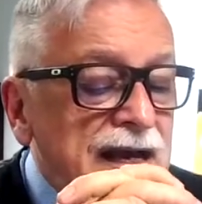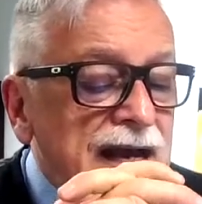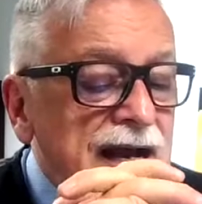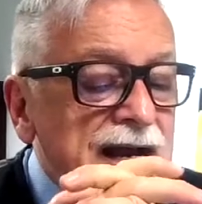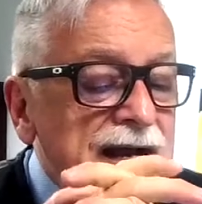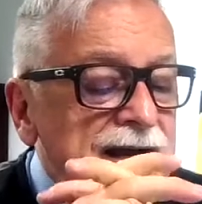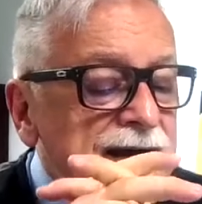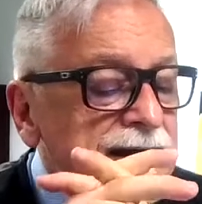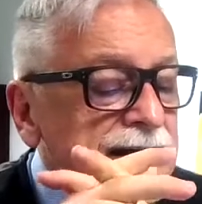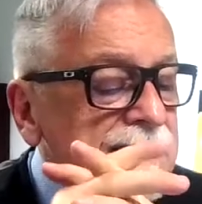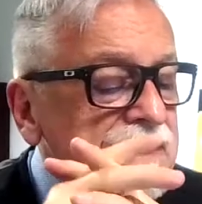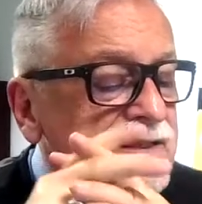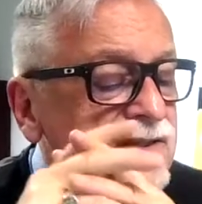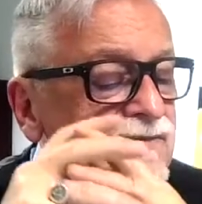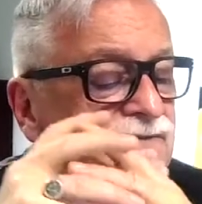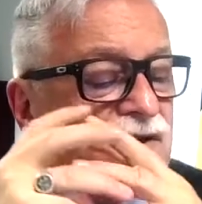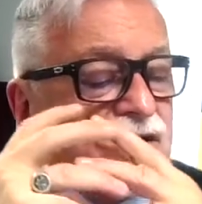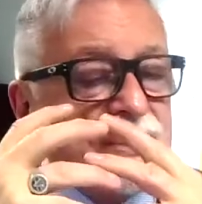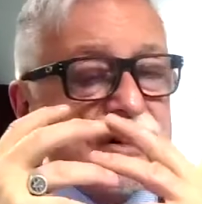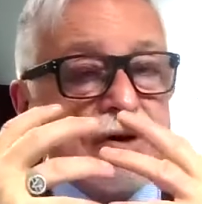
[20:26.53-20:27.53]
Its
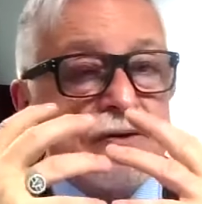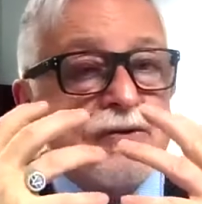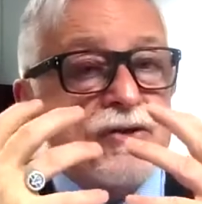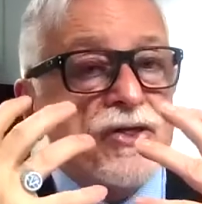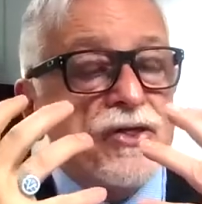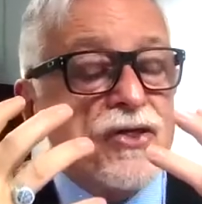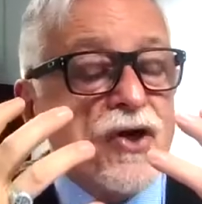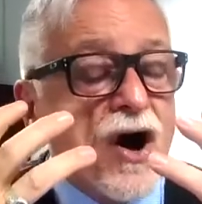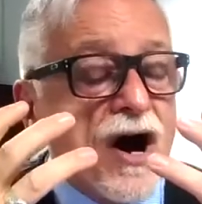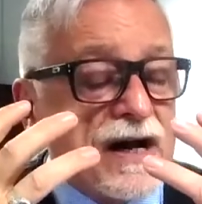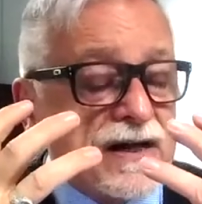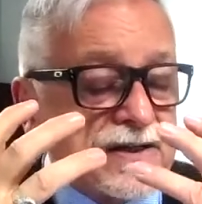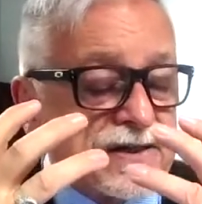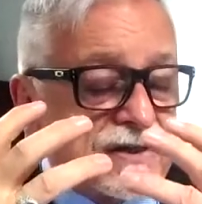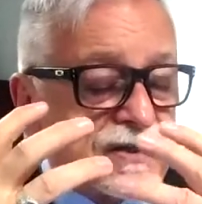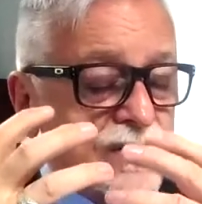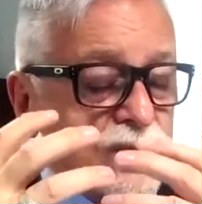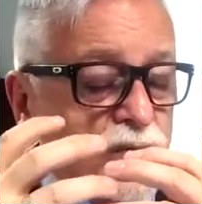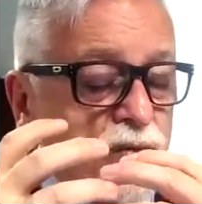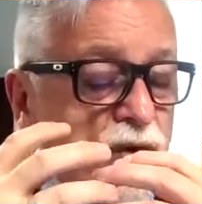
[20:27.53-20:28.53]
very own
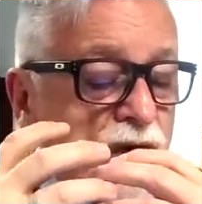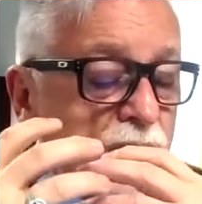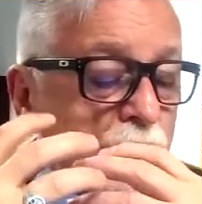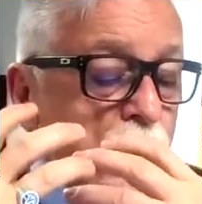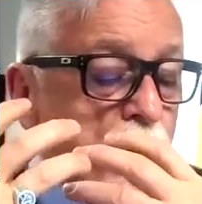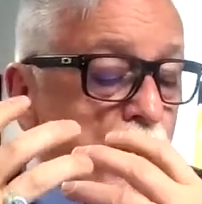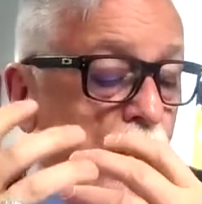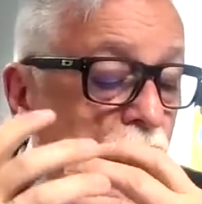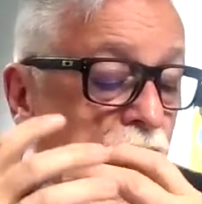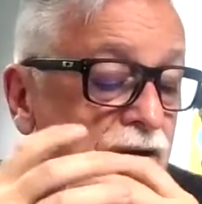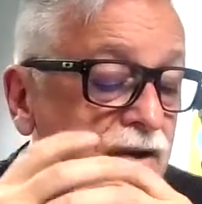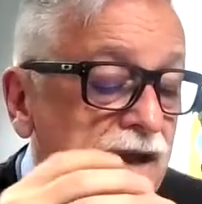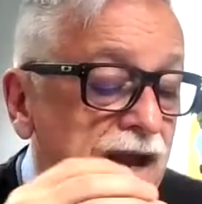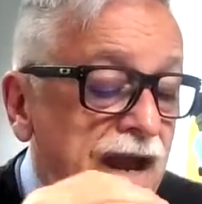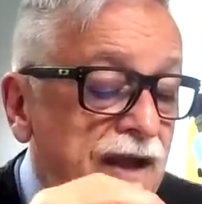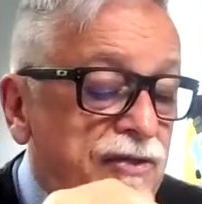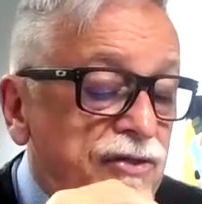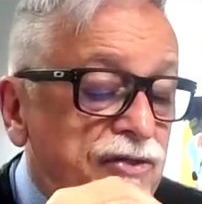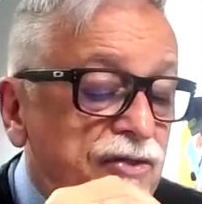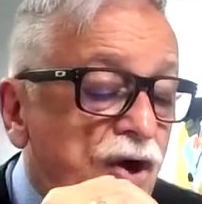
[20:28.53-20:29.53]
thoughts were at work,
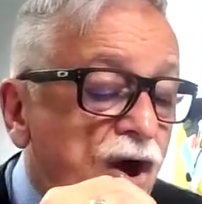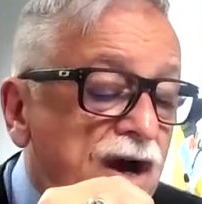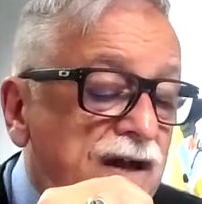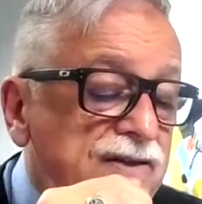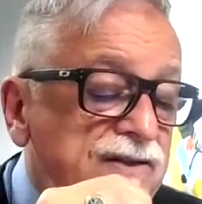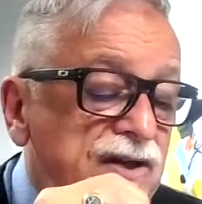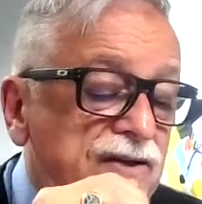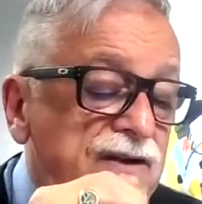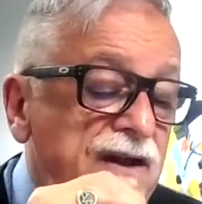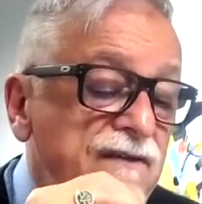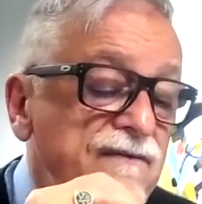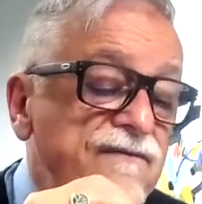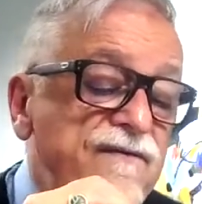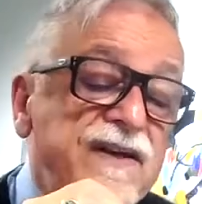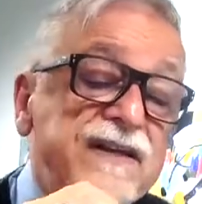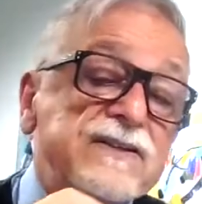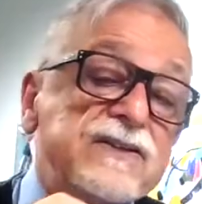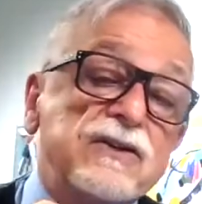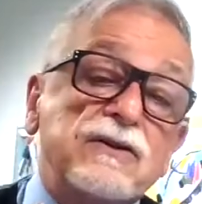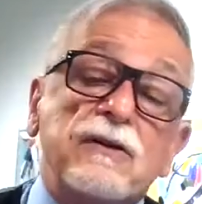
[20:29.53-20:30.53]
and thoughts are not
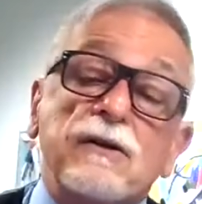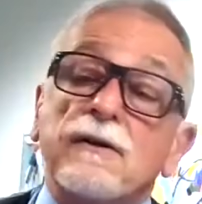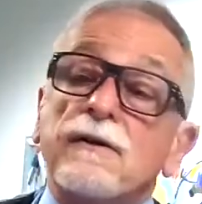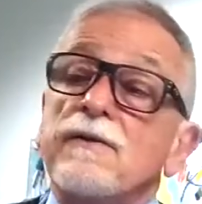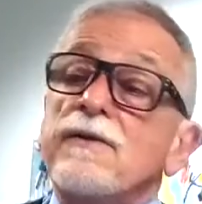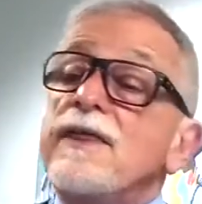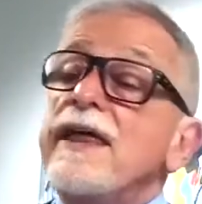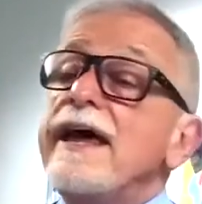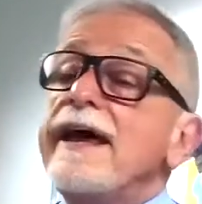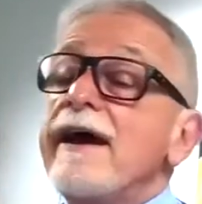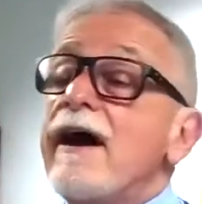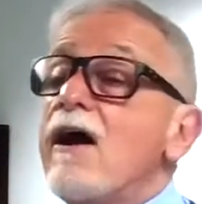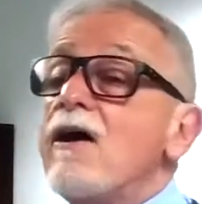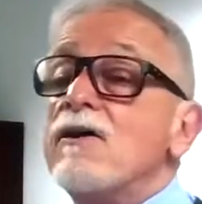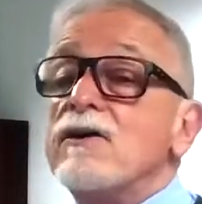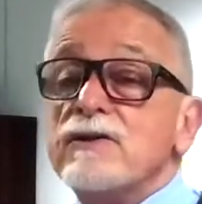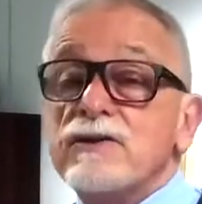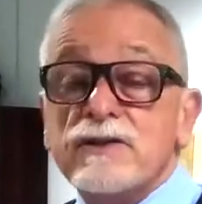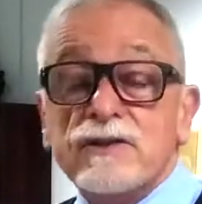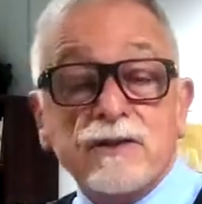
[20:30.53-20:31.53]
physical, they
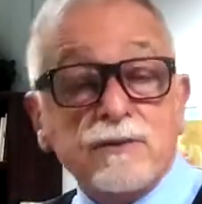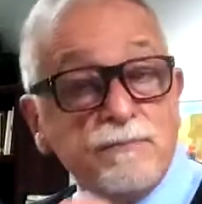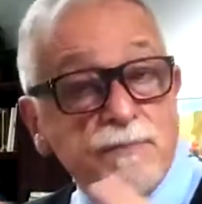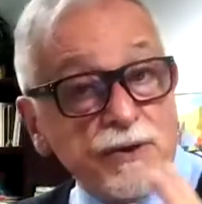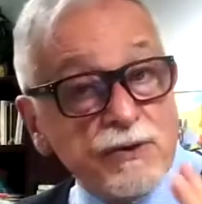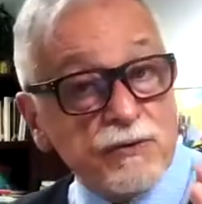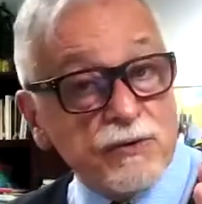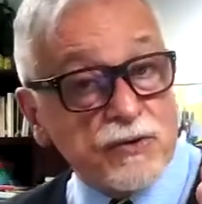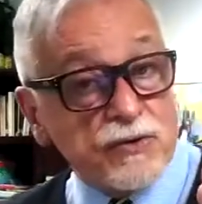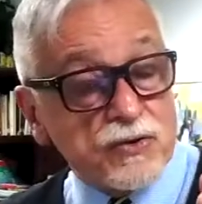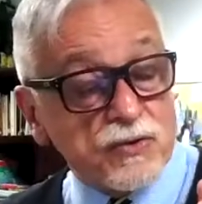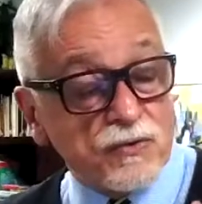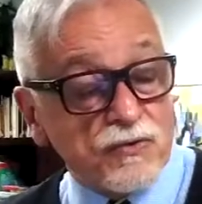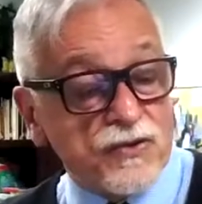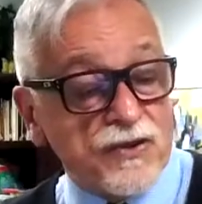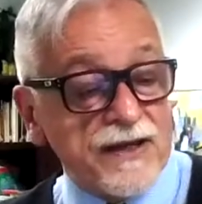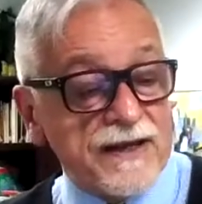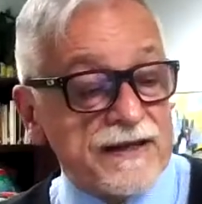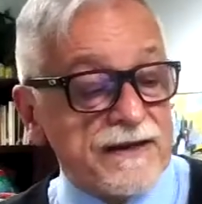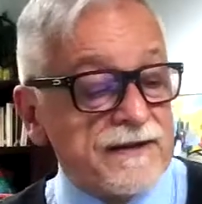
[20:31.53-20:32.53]
are spiritual
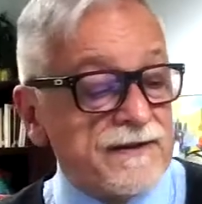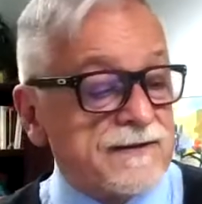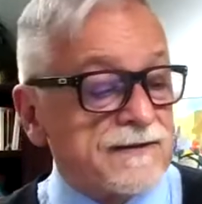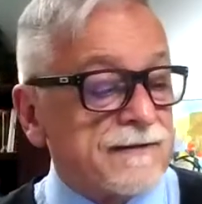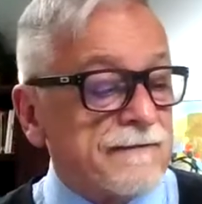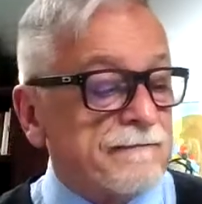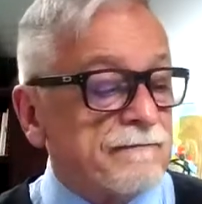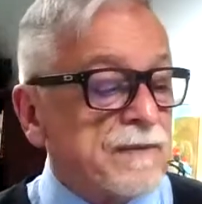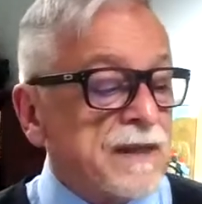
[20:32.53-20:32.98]
things.